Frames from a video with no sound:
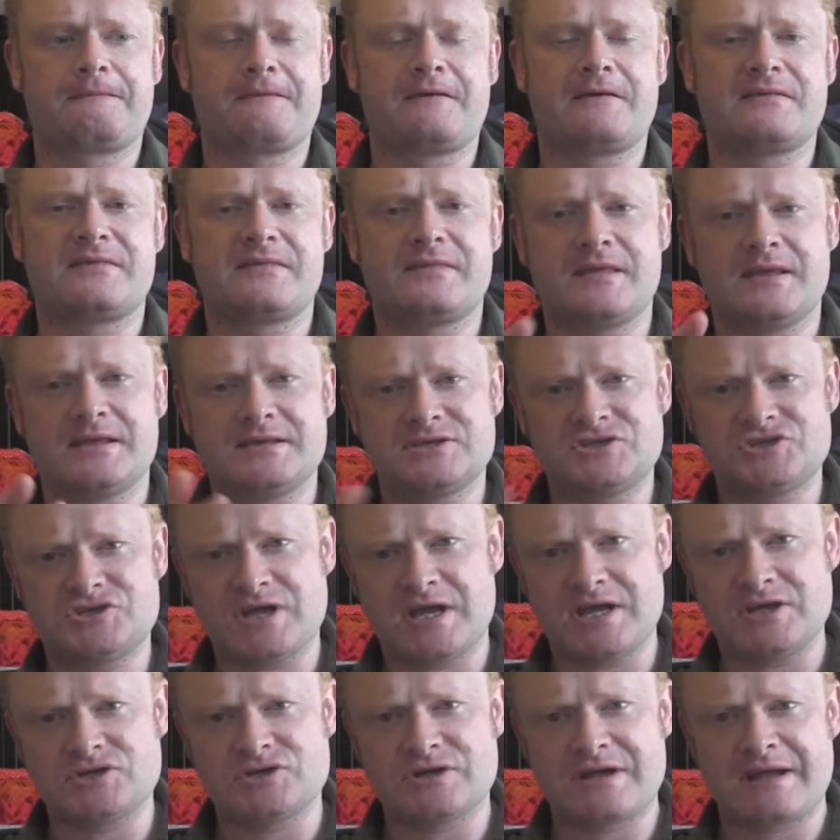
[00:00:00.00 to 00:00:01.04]
Things
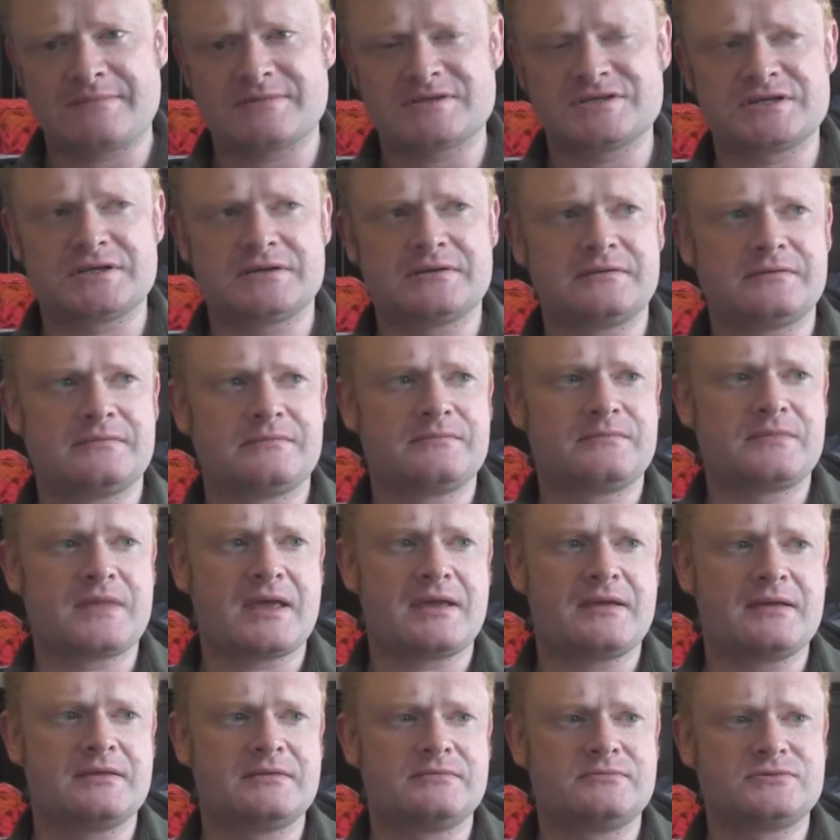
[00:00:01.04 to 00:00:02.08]
change on Amazon.
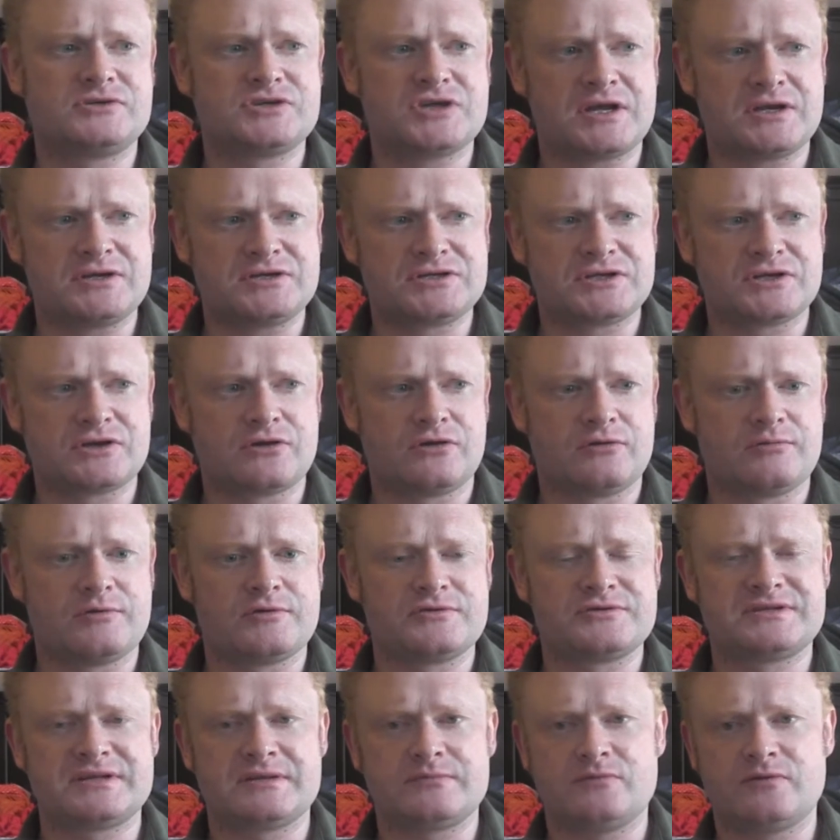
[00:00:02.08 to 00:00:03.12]
They change the
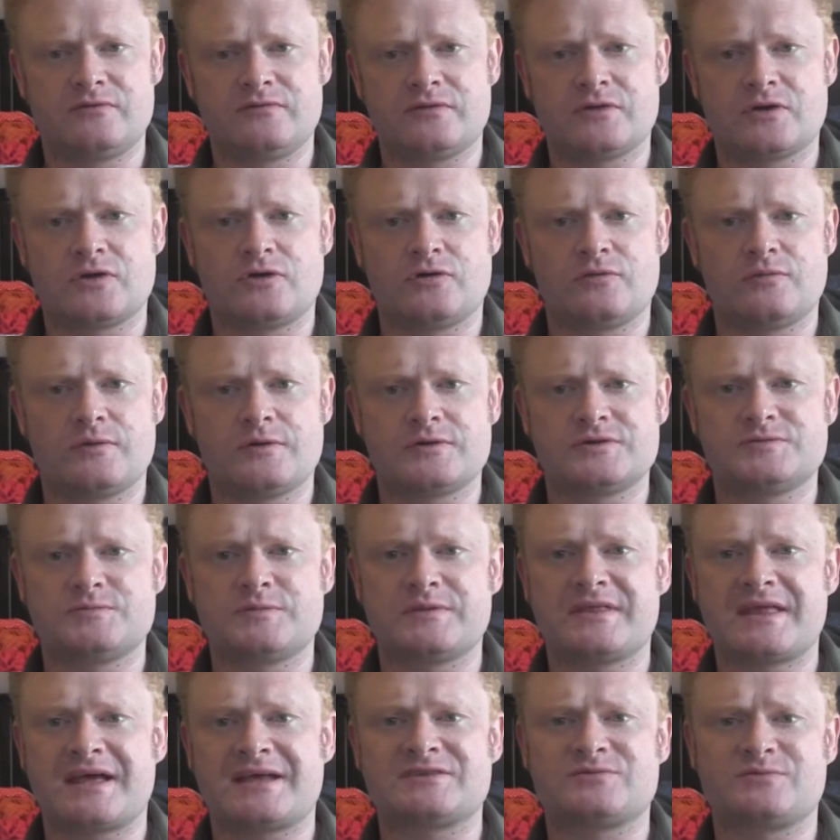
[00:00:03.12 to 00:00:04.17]
goalposts, they move the goalposts,
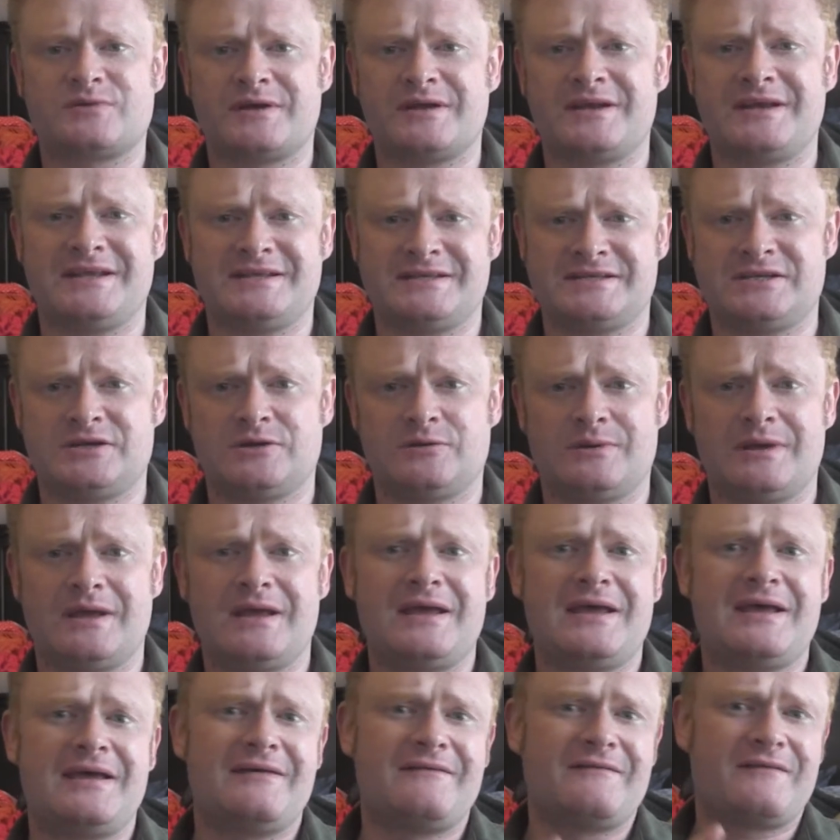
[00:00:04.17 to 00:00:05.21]
but that's what I need to do.
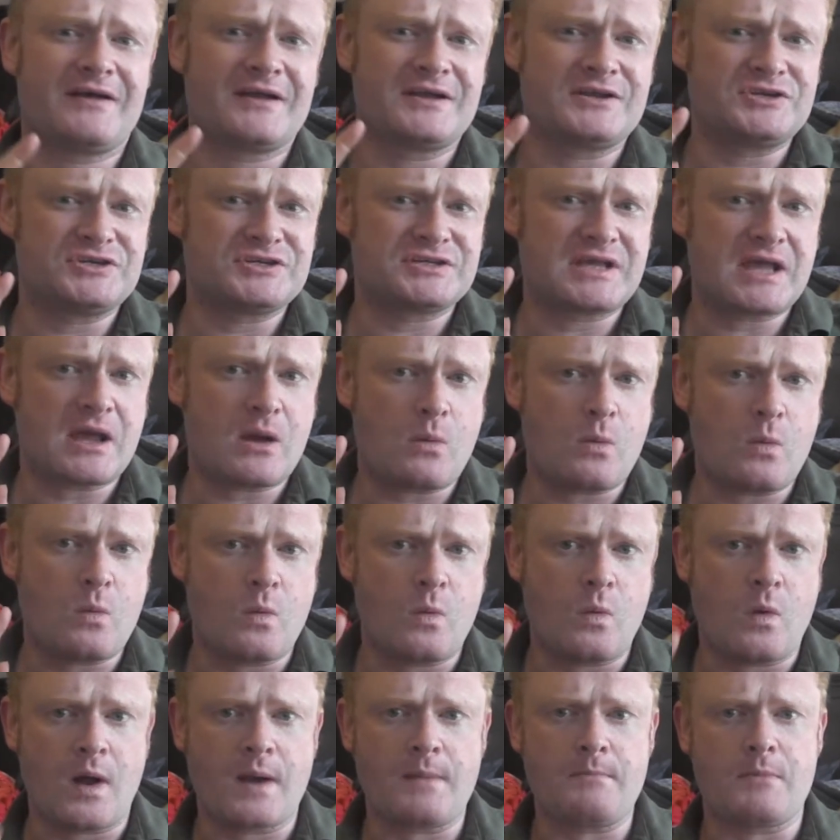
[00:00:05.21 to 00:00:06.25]
If I can just get
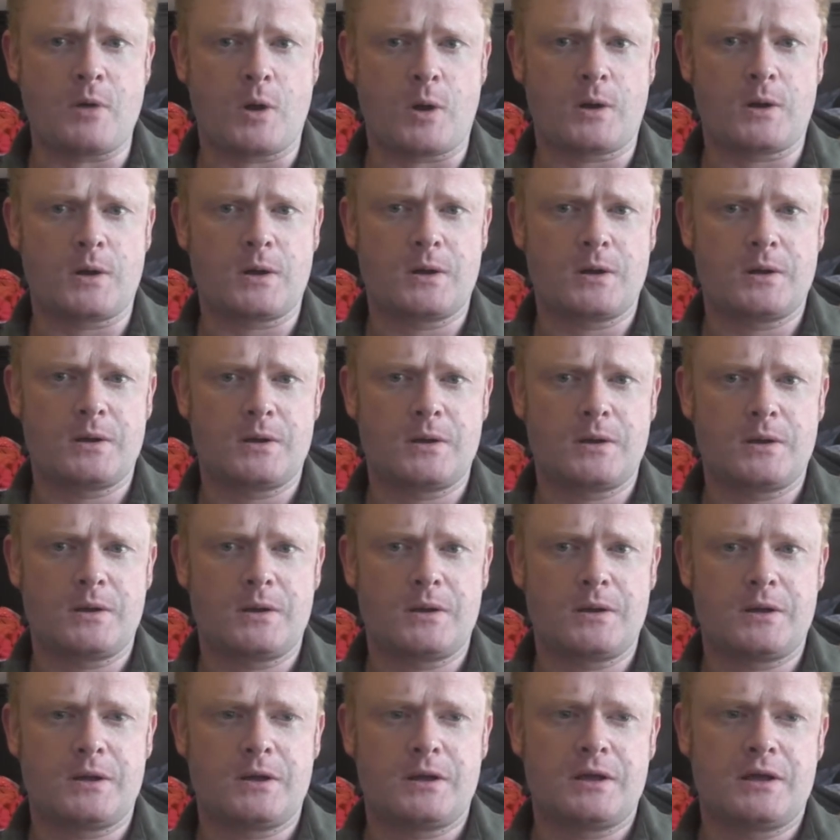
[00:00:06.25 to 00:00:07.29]
one book,
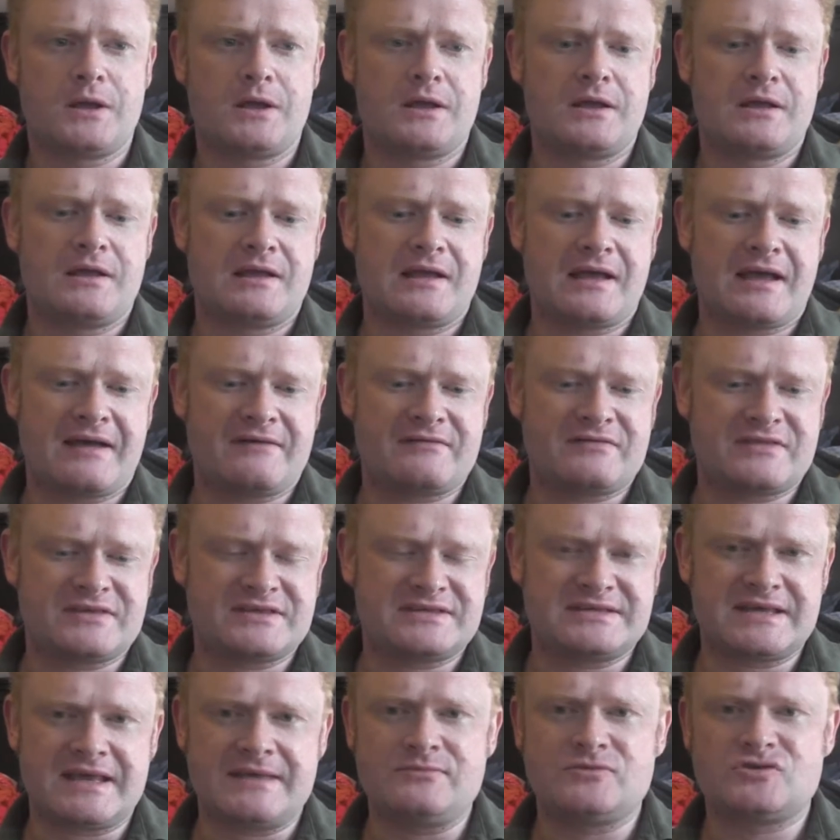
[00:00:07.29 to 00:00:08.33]
have the
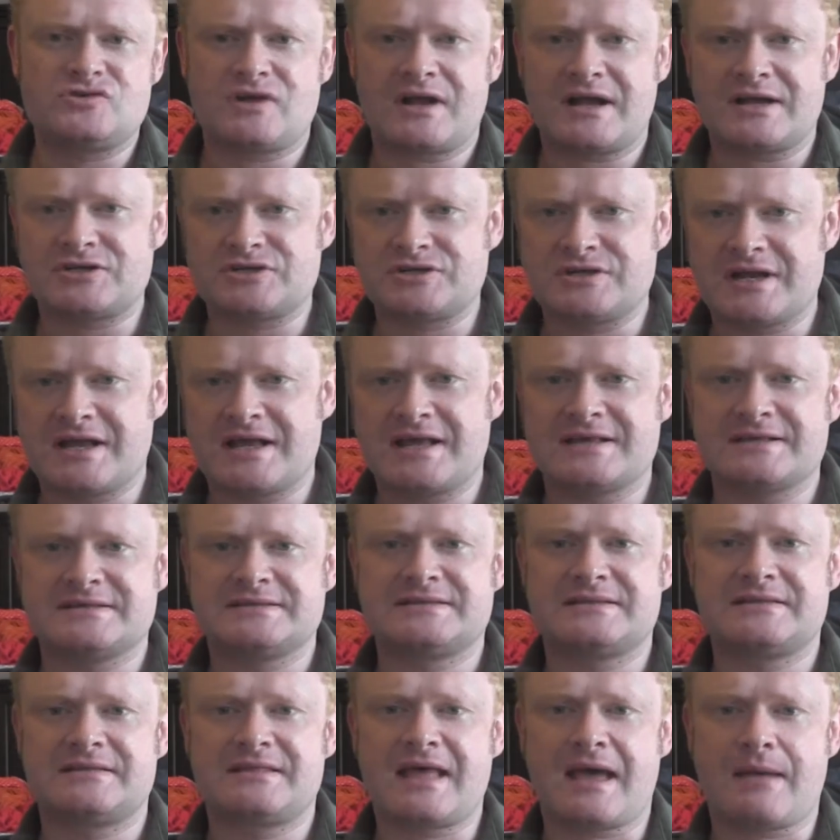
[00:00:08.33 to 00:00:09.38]
same traction
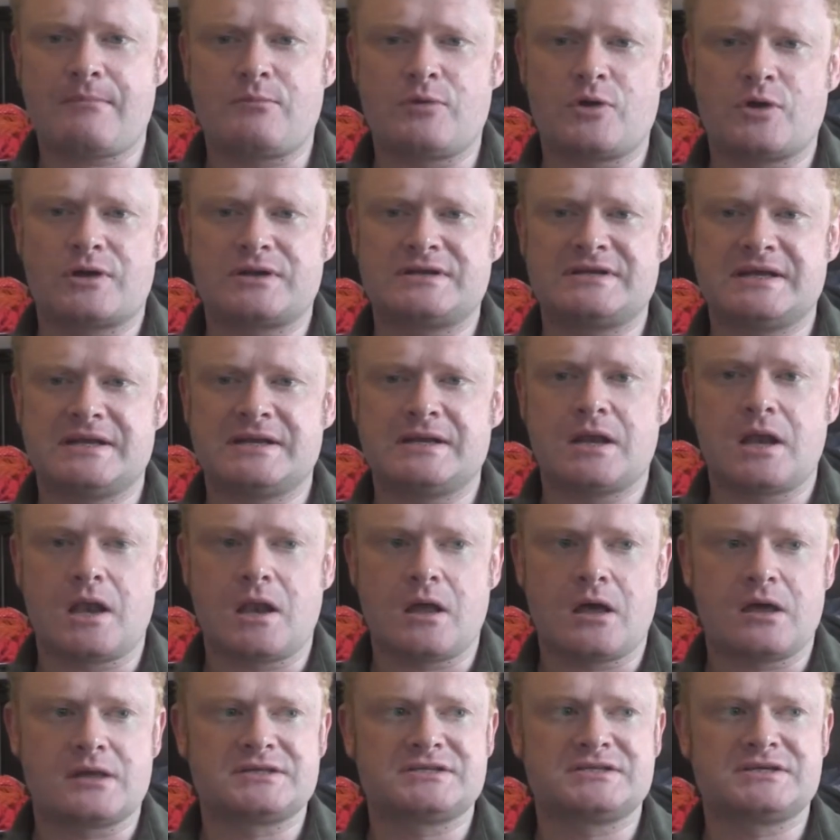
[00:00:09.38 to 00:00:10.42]
as that book did
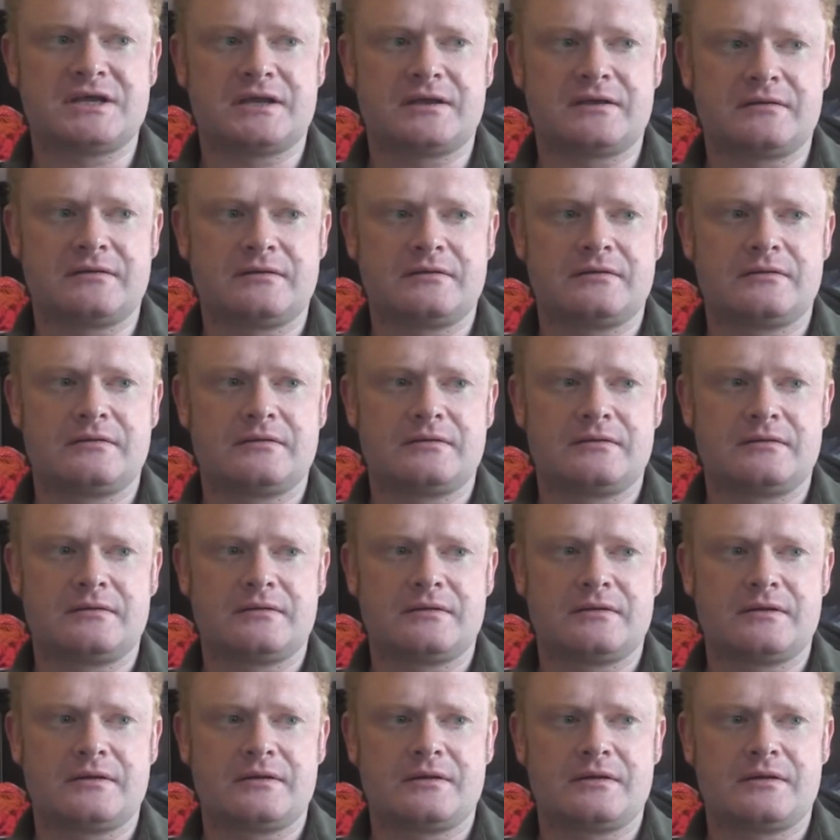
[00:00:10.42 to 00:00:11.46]
last year,
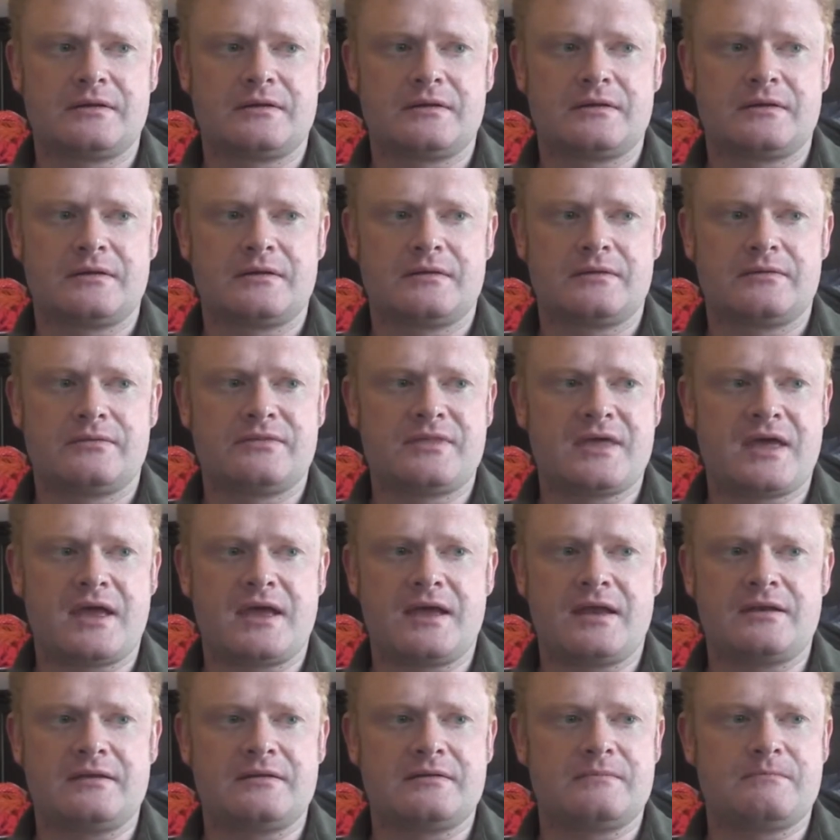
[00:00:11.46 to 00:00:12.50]

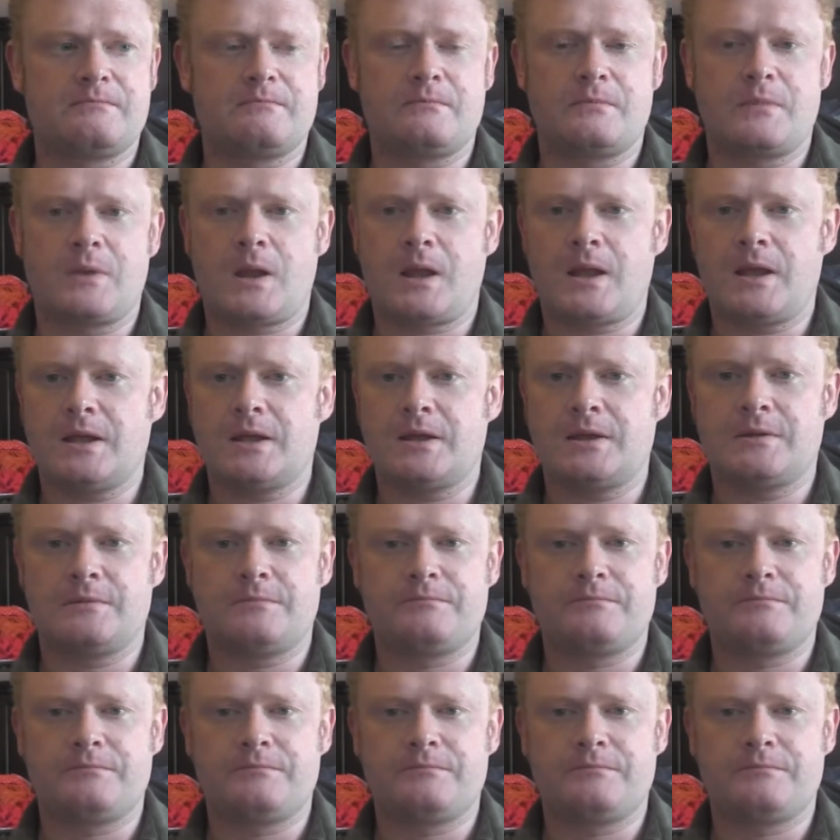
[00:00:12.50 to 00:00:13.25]
then like